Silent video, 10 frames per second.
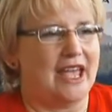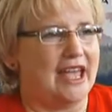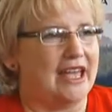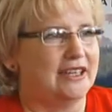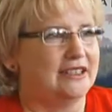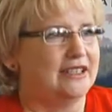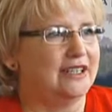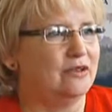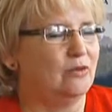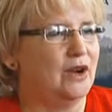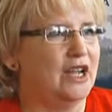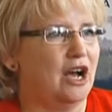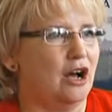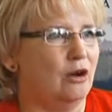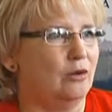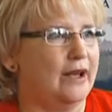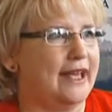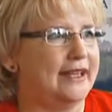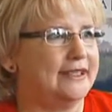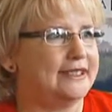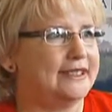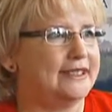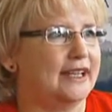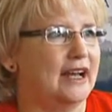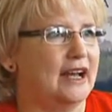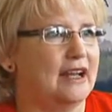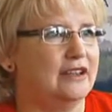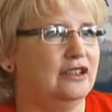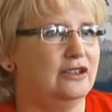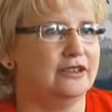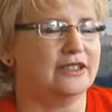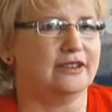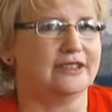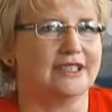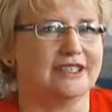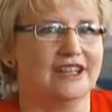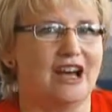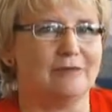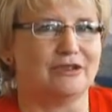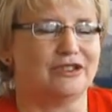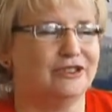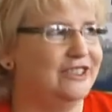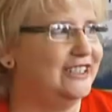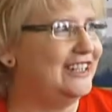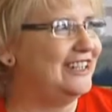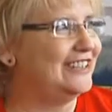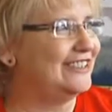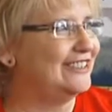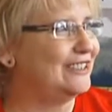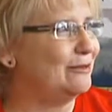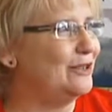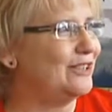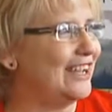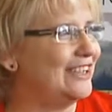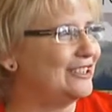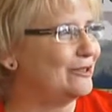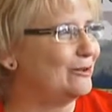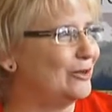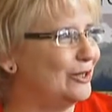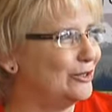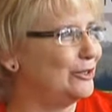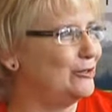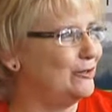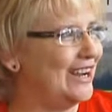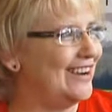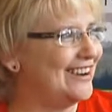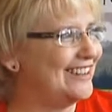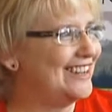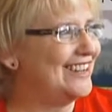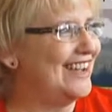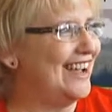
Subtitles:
And we always use those as an opportunity to communicate to the world who we are,